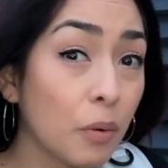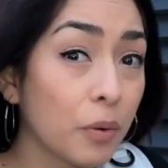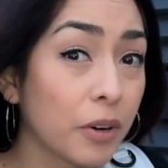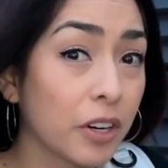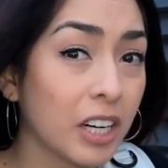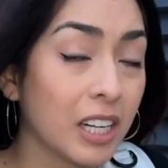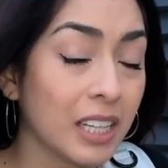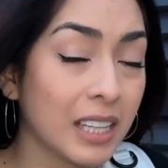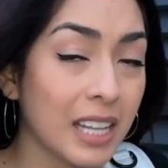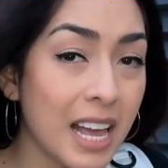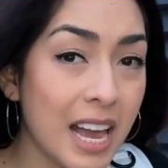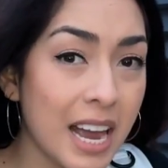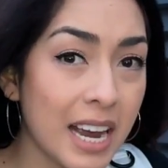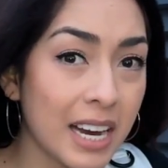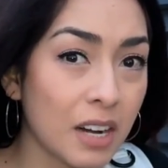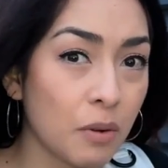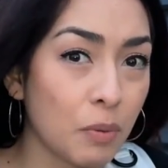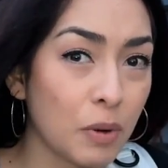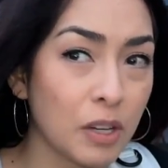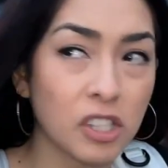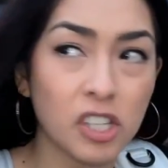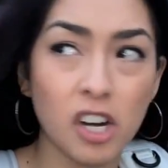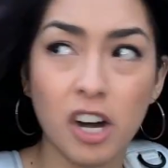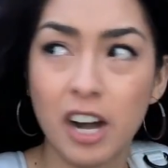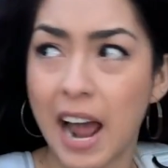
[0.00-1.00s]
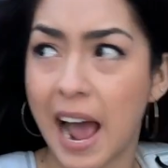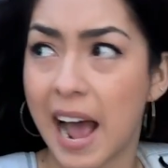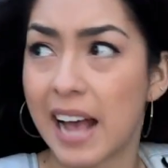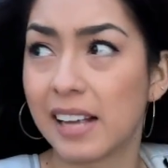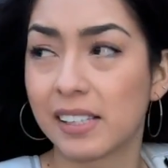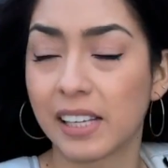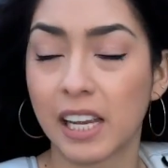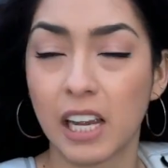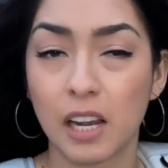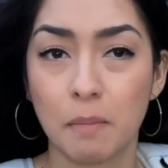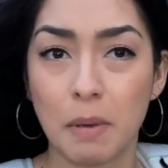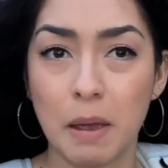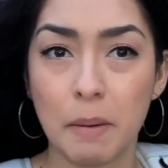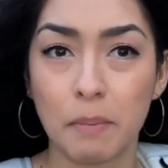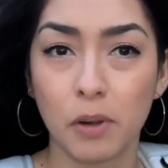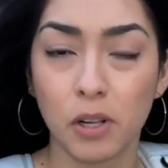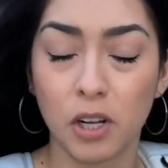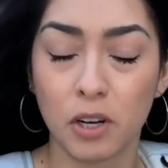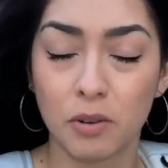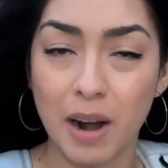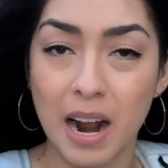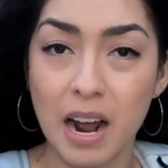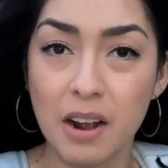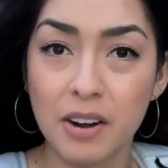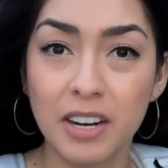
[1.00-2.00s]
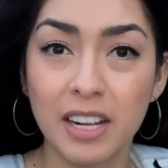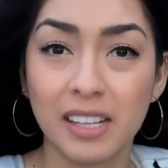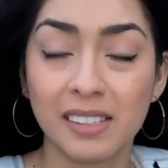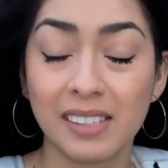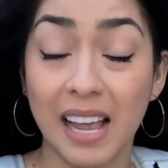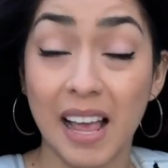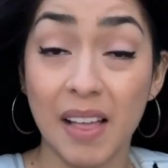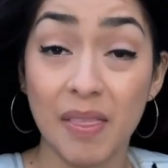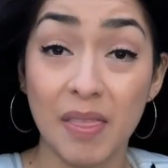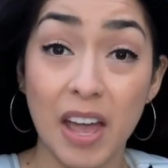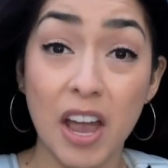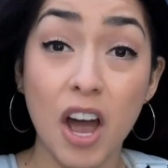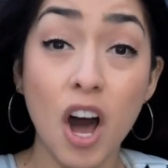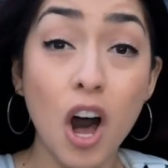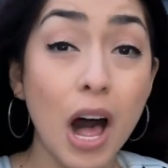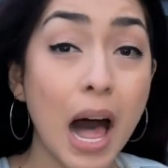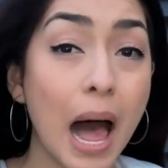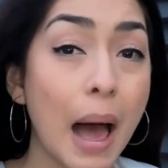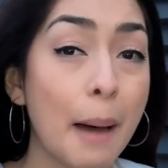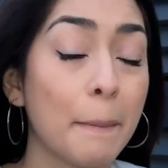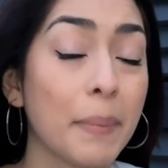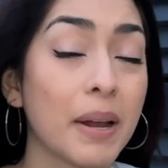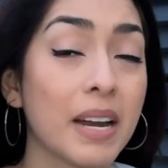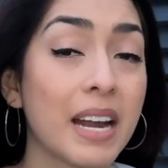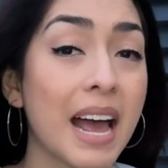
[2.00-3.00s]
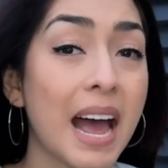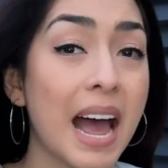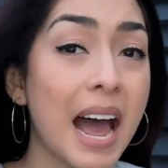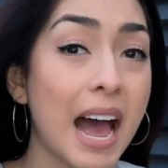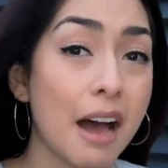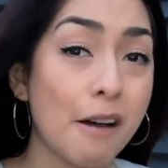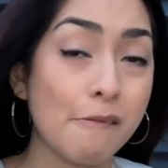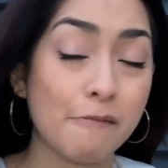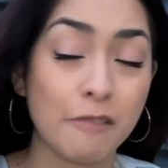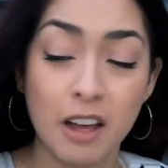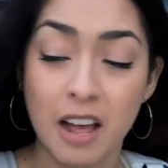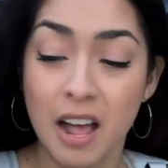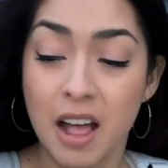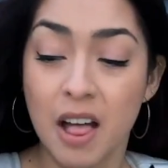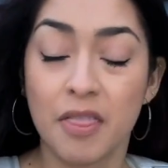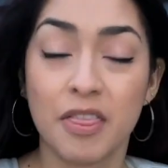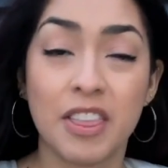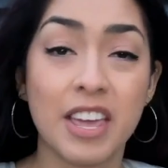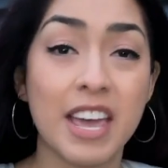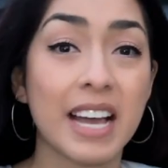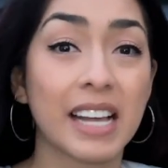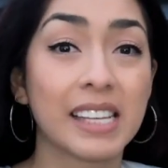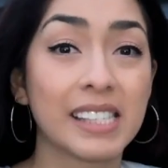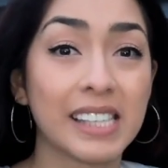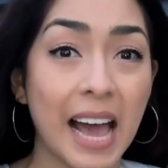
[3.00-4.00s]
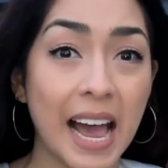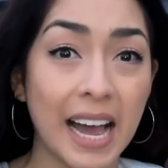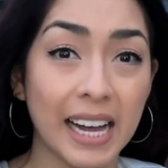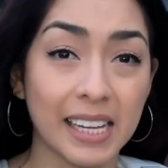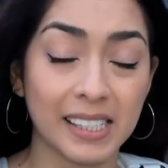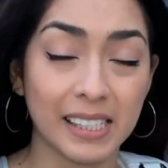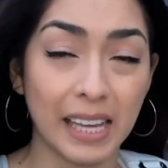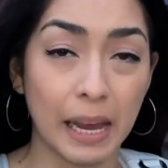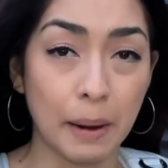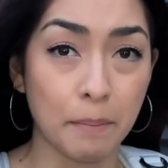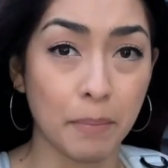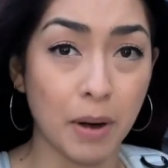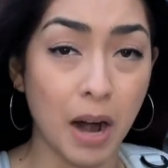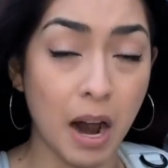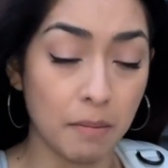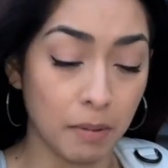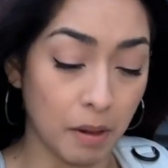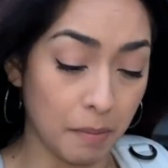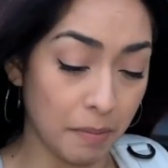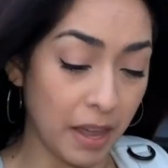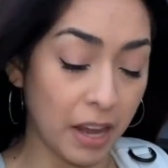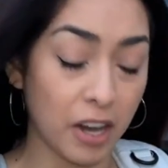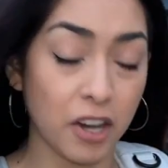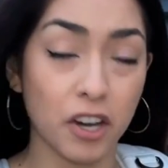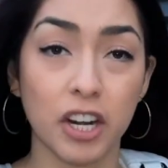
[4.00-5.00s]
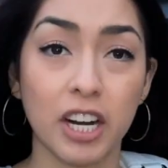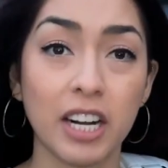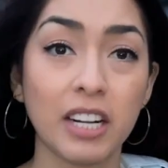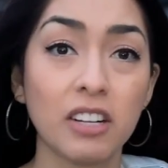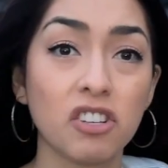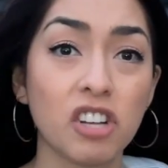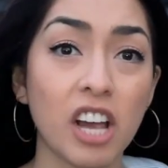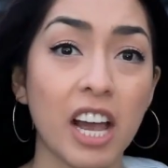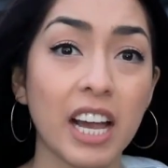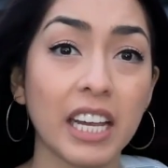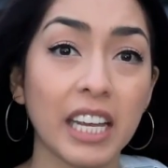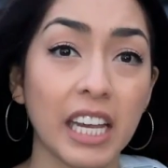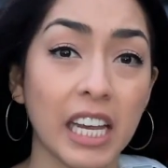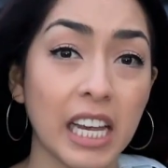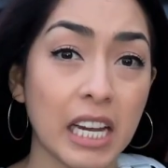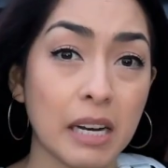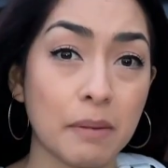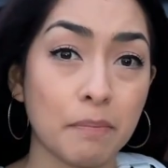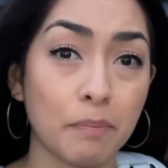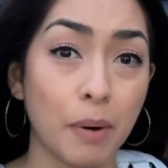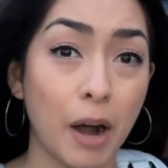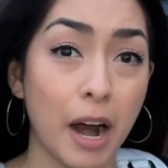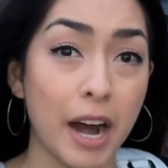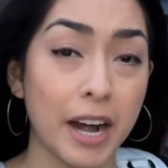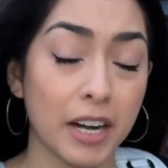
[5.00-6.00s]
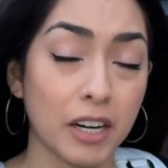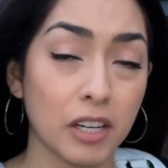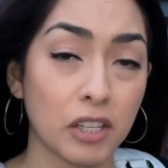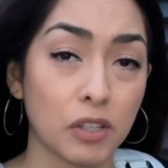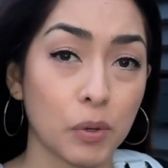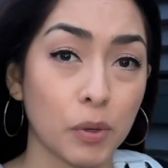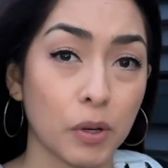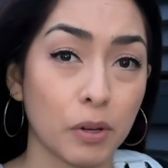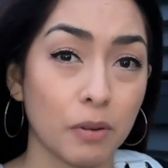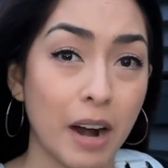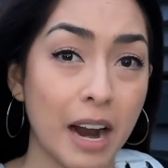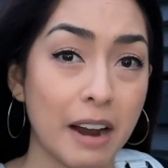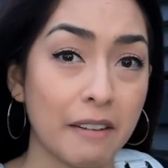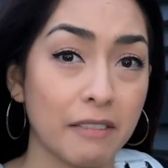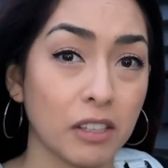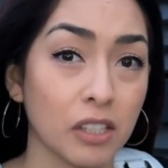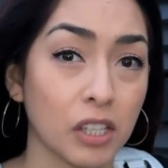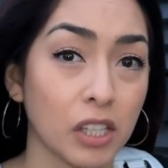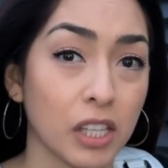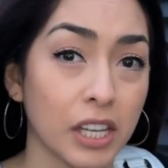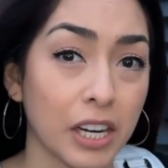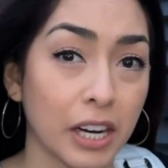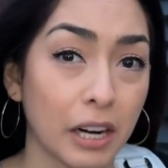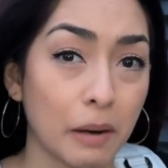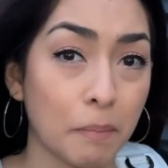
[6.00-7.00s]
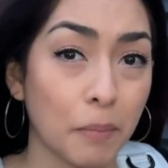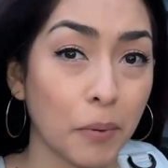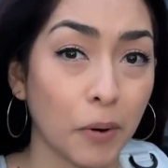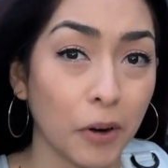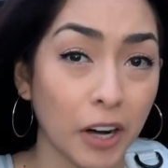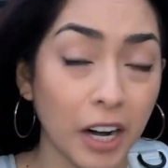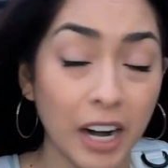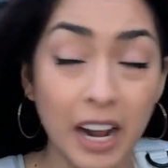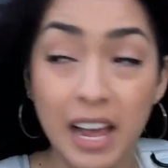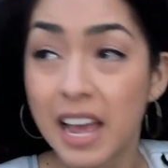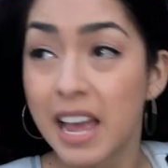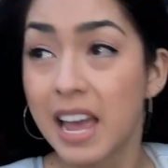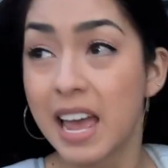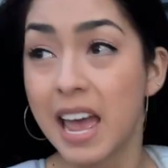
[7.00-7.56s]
we're in line, we start asking people around us, and they all happen to have the exact same problem. They couldn't check in prior to arriving to the airport.